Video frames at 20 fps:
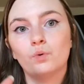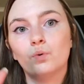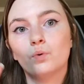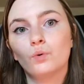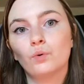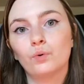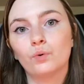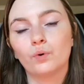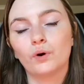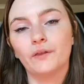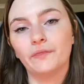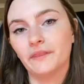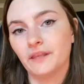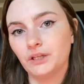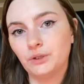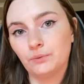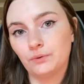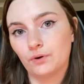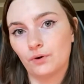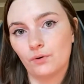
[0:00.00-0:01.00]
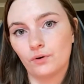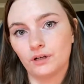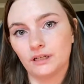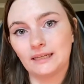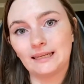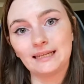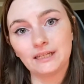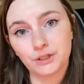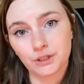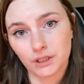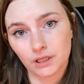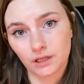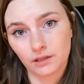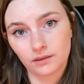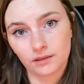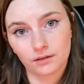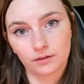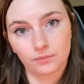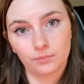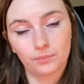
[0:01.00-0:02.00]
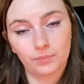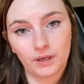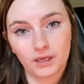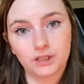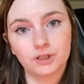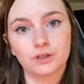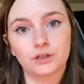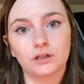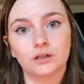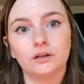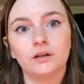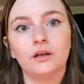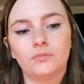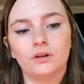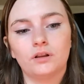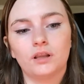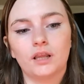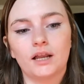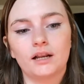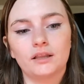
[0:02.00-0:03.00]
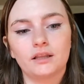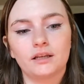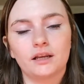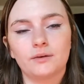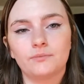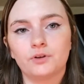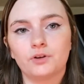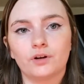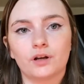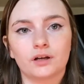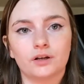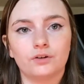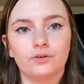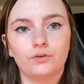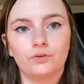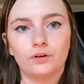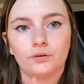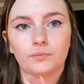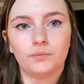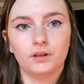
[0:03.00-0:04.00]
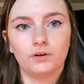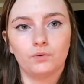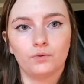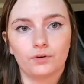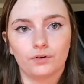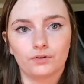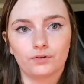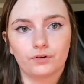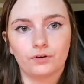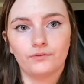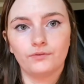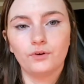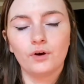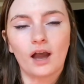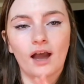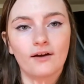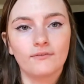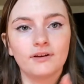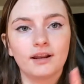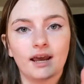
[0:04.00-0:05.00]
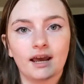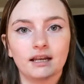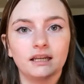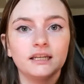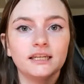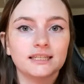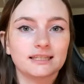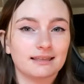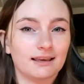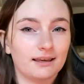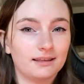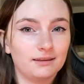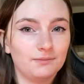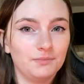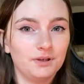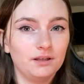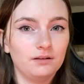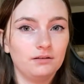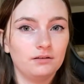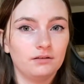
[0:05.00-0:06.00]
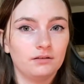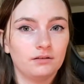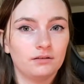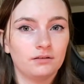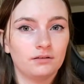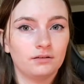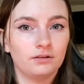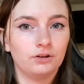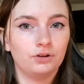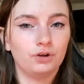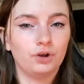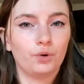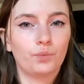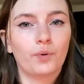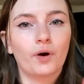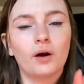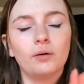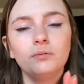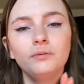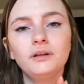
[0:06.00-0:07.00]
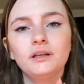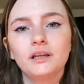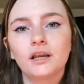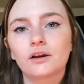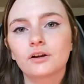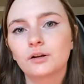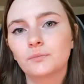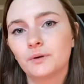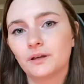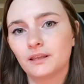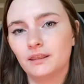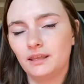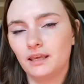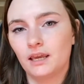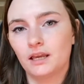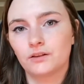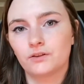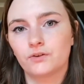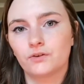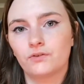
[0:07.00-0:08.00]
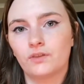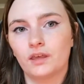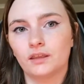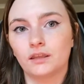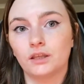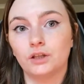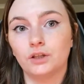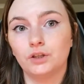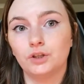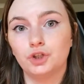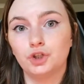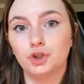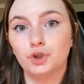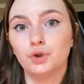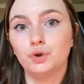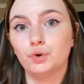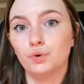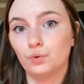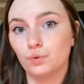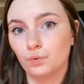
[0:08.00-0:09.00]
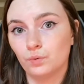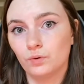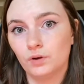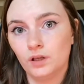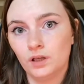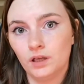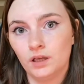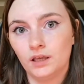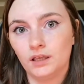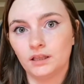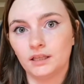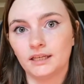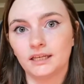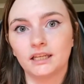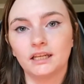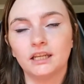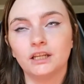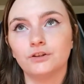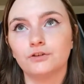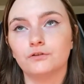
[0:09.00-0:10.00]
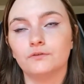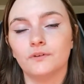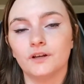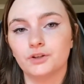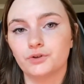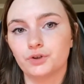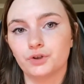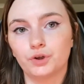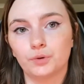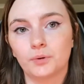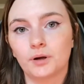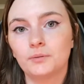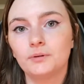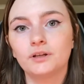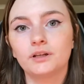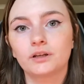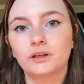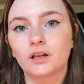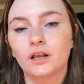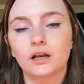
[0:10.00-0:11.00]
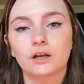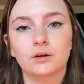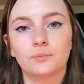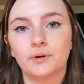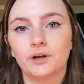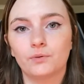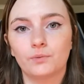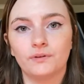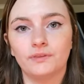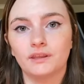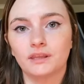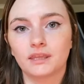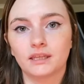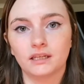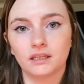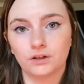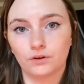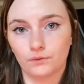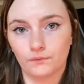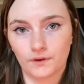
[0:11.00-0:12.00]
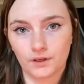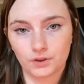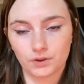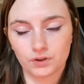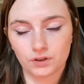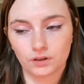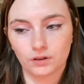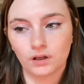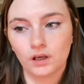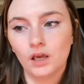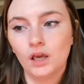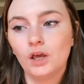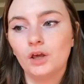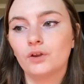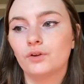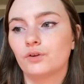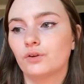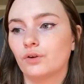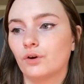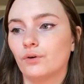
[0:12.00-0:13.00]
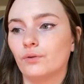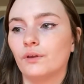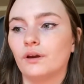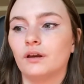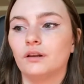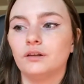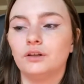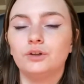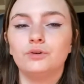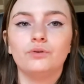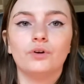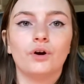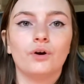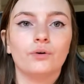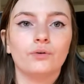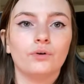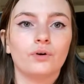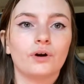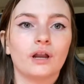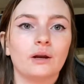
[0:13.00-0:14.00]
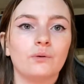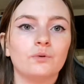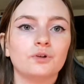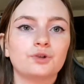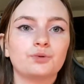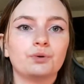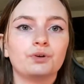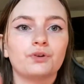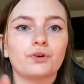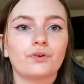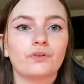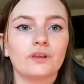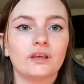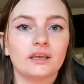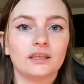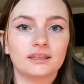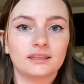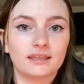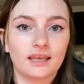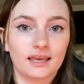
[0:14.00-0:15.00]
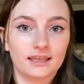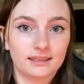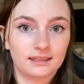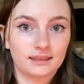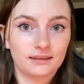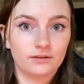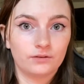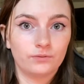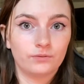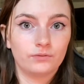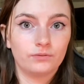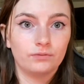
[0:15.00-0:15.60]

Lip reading: and then you would go on to teaching the patient. A lot of the times you're not going to do them in order. So if you haven't had an assessment, you're probably not going to pick the answer that's a do, like an intervention. You're probably not going to pick one that's an intervention. So then okay, which ones are the assess